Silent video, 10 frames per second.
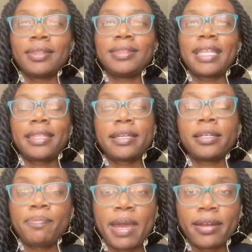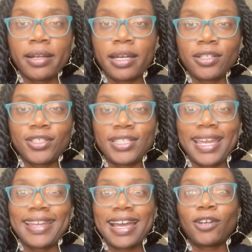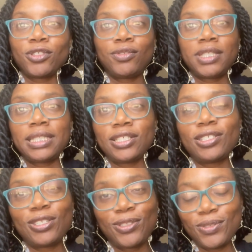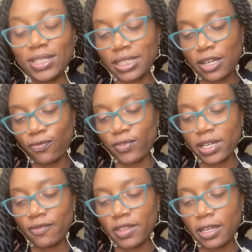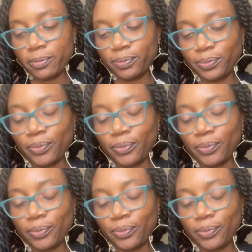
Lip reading: that they could better understand how to teach the students in front of them.